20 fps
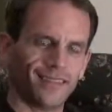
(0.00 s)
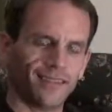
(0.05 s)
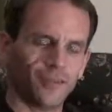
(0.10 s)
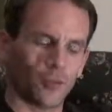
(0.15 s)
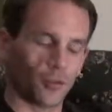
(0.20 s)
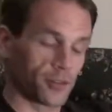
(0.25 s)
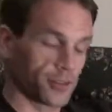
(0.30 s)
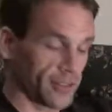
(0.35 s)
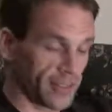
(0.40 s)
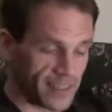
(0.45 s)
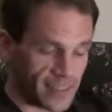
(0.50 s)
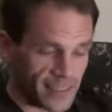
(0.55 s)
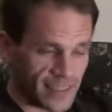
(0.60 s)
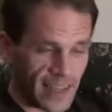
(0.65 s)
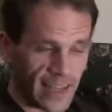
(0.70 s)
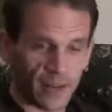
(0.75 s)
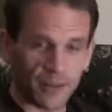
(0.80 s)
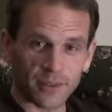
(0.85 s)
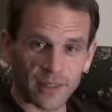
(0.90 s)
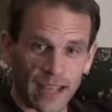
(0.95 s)
Lawrence Lessig
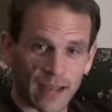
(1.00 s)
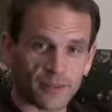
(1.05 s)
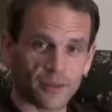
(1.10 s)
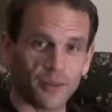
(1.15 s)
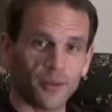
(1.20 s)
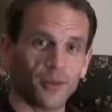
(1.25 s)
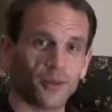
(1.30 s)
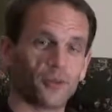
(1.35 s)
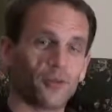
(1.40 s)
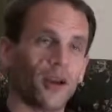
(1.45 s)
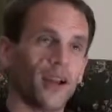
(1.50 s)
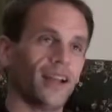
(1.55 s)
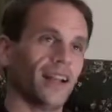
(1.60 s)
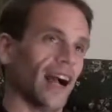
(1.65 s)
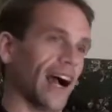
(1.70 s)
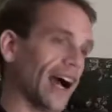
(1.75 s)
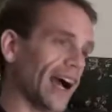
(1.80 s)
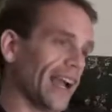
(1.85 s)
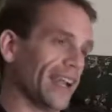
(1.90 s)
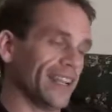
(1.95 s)
said he was absolutely right.
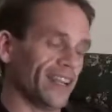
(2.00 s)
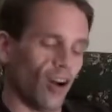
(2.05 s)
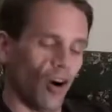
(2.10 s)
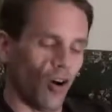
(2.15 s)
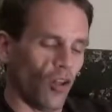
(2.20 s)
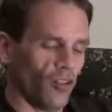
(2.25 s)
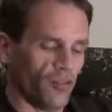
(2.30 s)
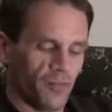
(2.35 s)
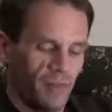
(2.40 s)
I and all